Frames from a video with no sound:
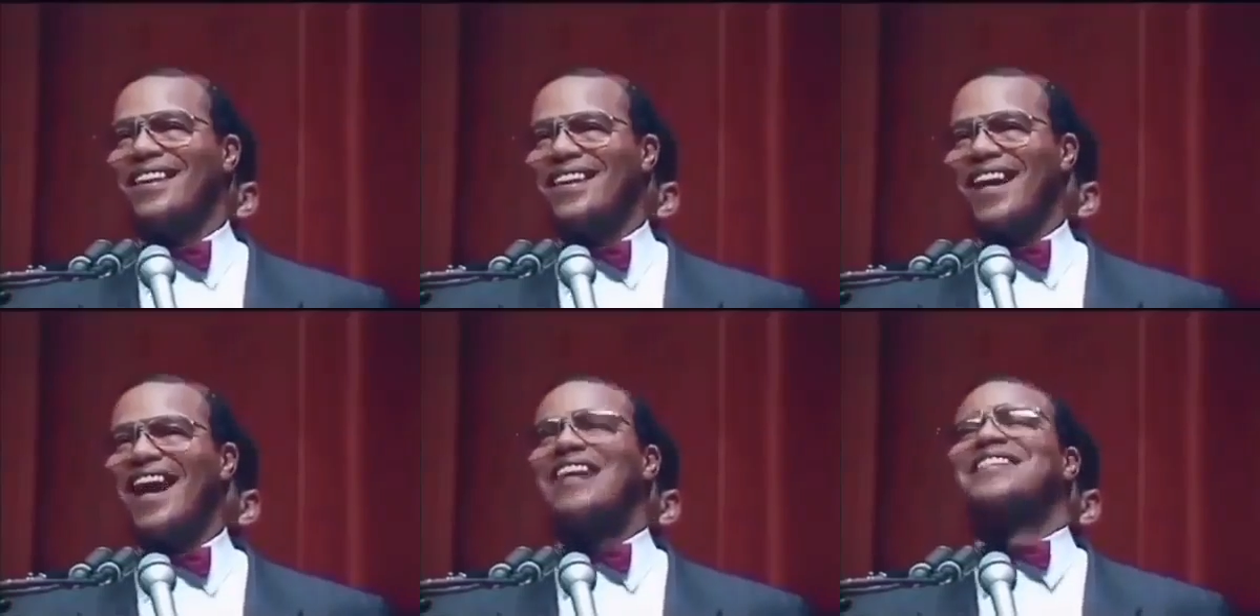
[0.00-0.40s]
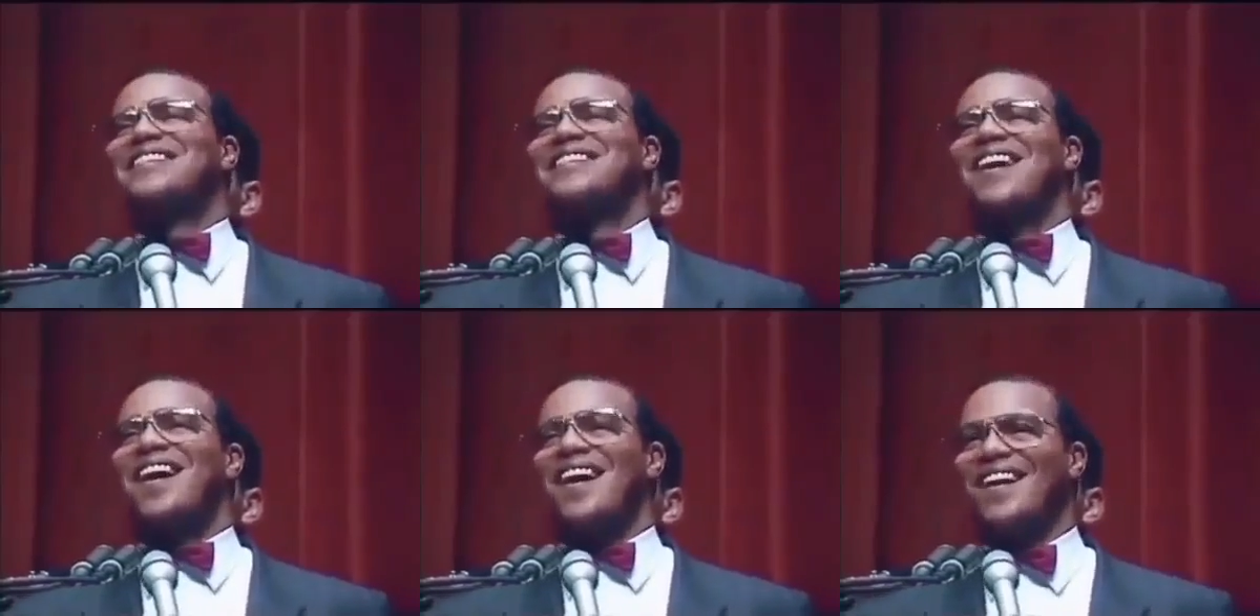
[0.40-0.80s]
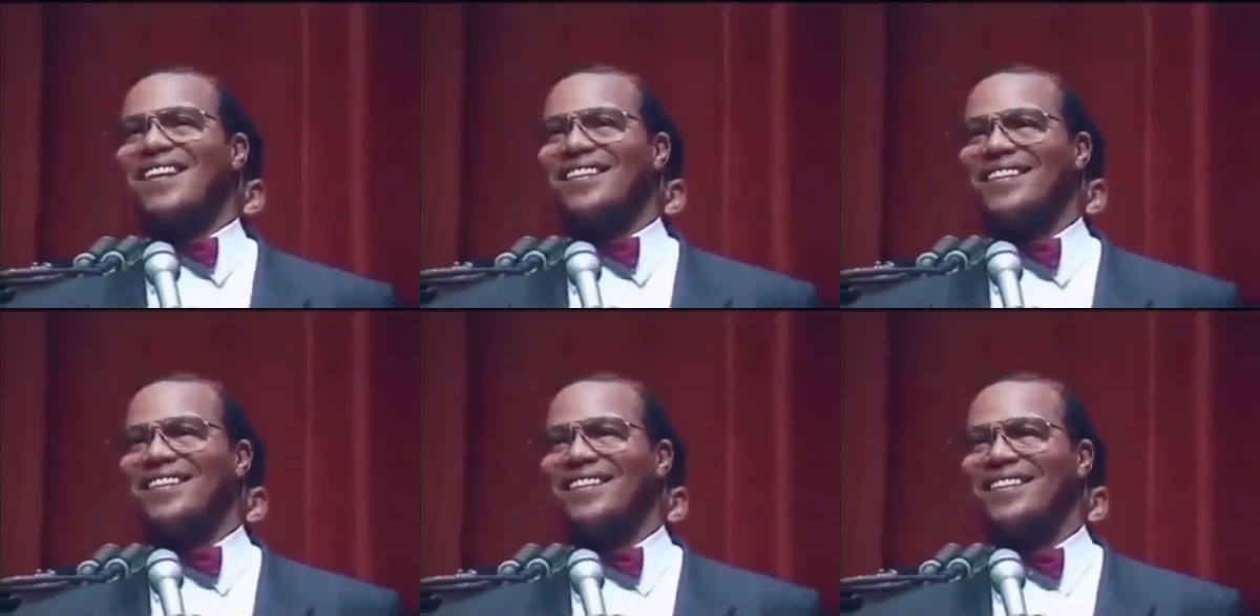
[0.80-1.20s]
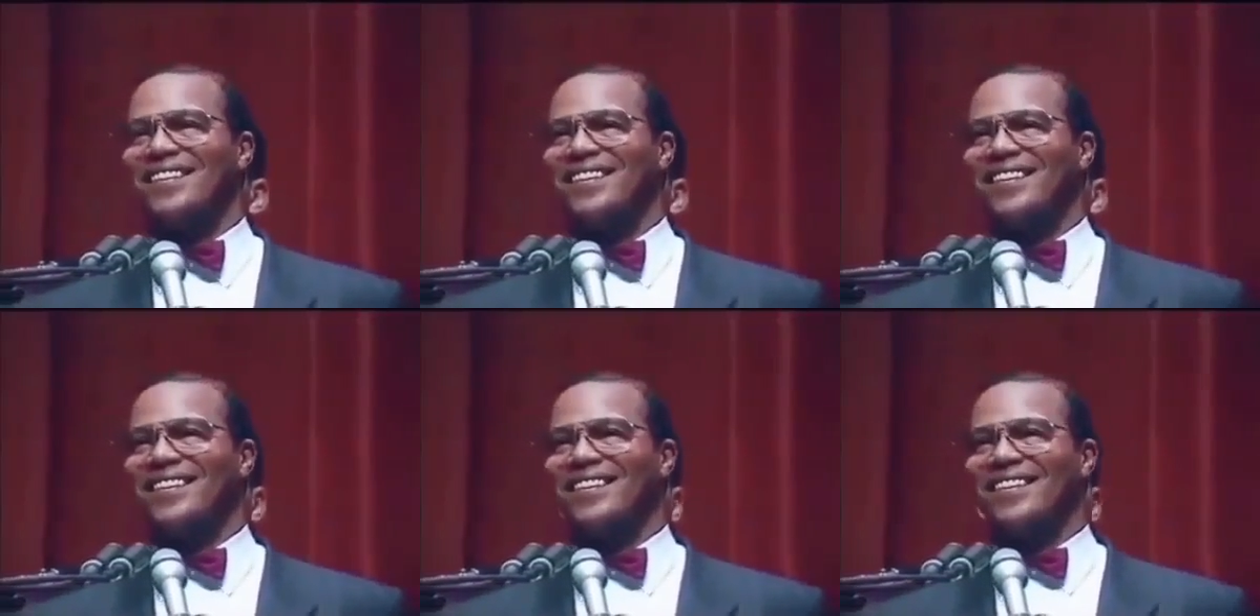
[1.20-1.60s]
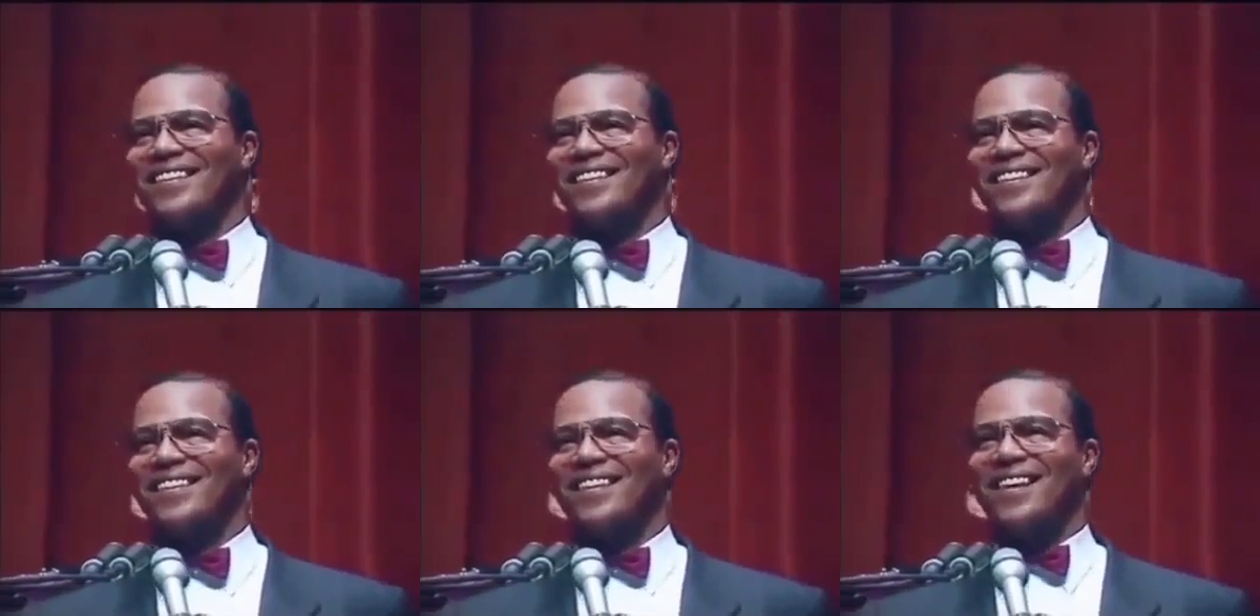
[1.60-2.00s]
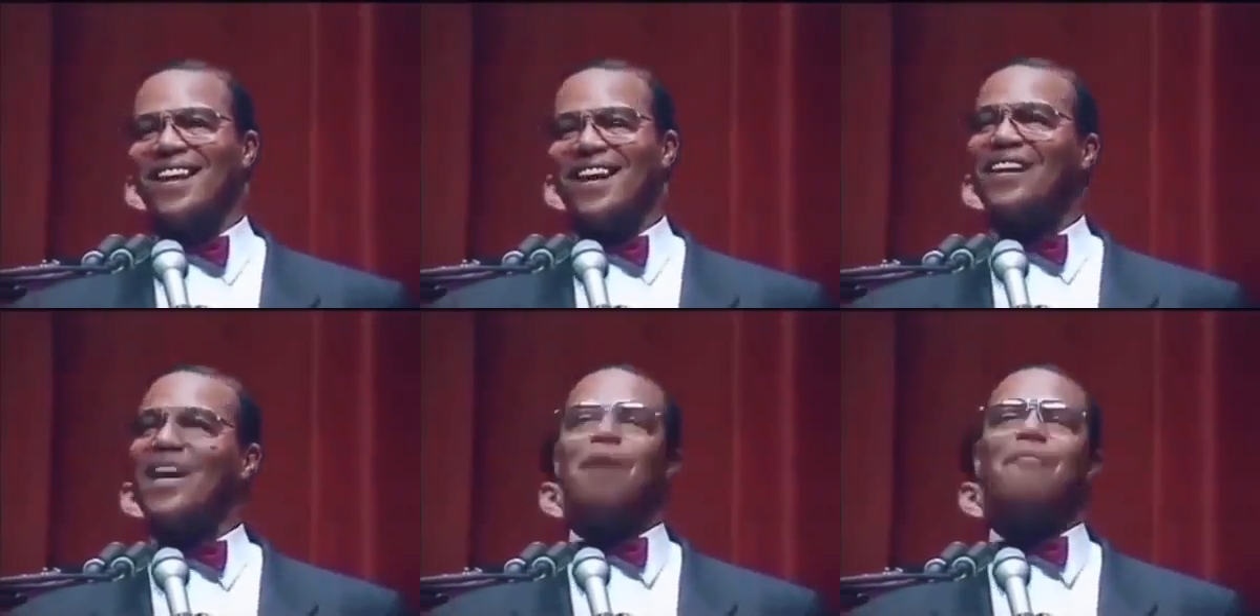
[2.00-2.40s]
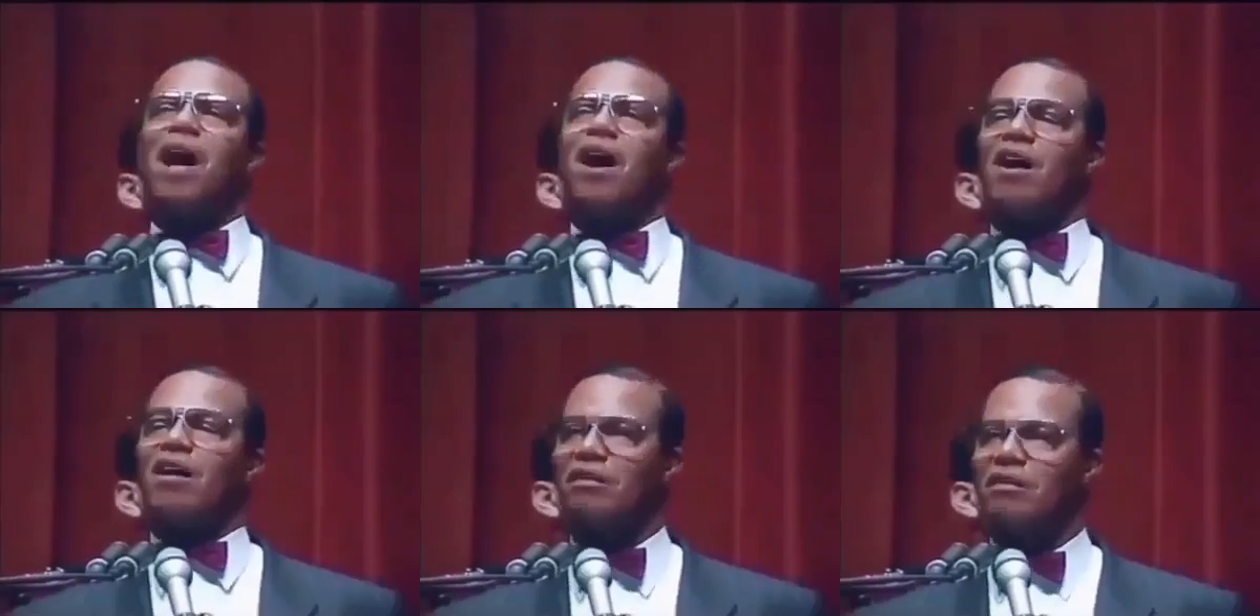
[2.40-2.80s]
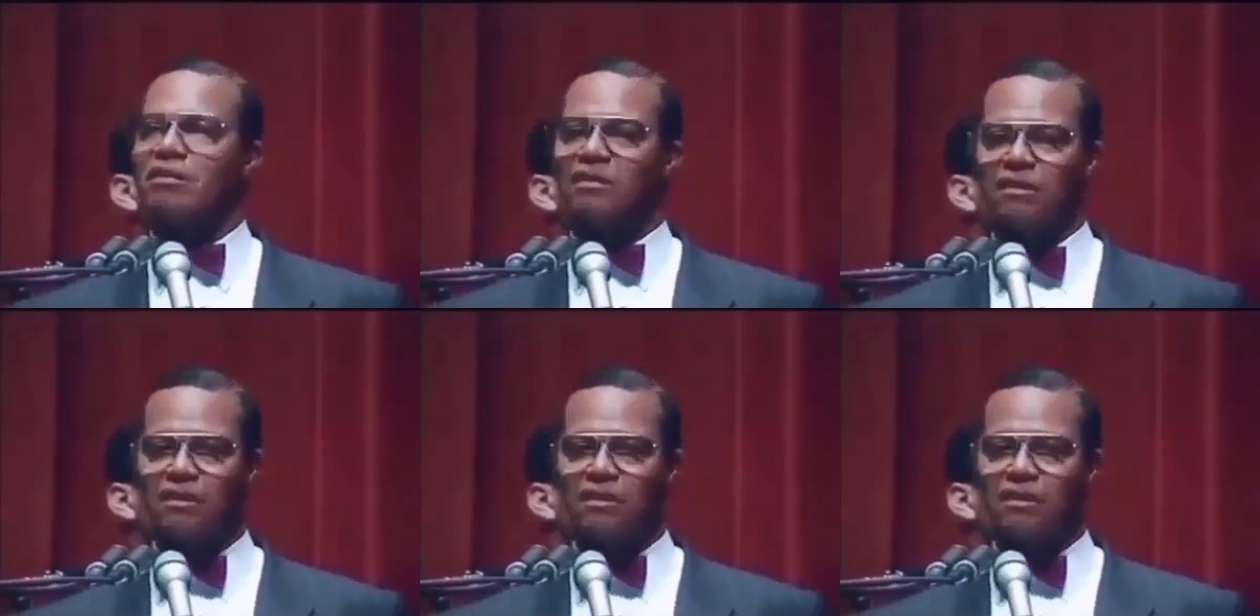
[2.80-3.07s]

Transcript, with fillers: and Hassan. Huh? Come on.